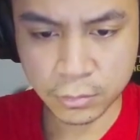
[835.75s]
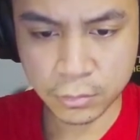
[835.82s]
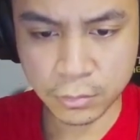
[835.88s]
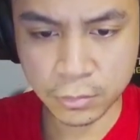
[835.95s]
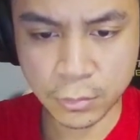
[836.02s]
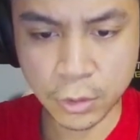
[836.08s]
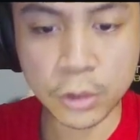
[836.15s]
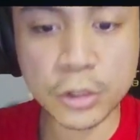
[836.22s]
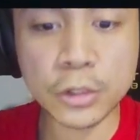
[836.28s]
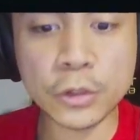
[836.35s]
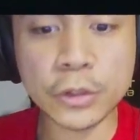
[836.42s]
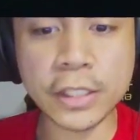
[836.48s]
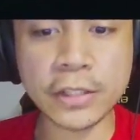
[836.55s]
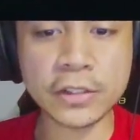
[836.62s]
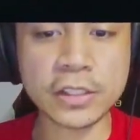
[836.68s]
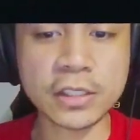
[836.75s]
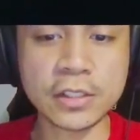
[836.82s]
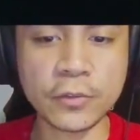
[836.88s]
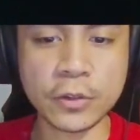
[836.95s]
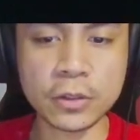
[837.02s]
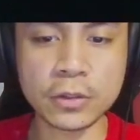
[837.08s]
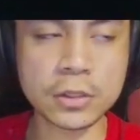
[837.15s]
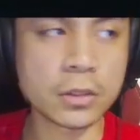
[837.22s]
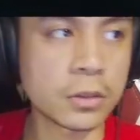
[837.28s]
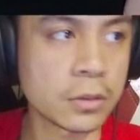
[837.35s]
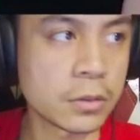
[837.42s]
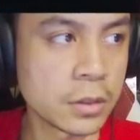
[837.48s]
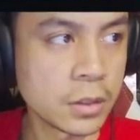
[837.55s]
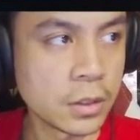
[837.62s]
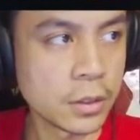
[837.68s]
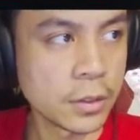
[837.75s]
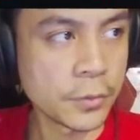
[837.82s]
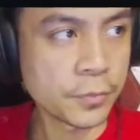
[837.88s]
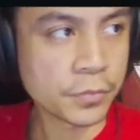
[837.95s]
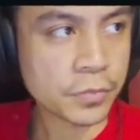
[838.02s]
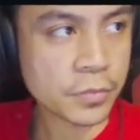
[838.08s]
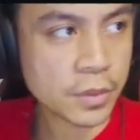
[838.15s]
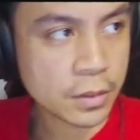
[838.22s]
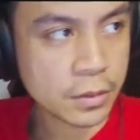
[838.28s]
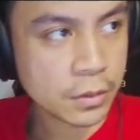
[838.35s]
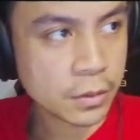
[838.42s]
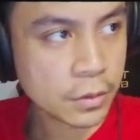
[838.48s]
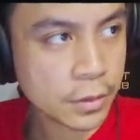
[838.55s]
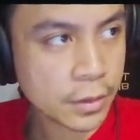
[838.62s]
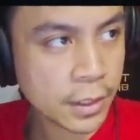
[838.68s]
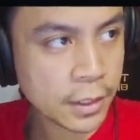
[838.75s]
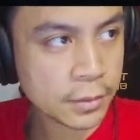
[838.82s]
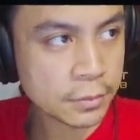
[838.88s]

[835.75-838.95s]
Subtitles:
No, yeah, this is different. So, look at that.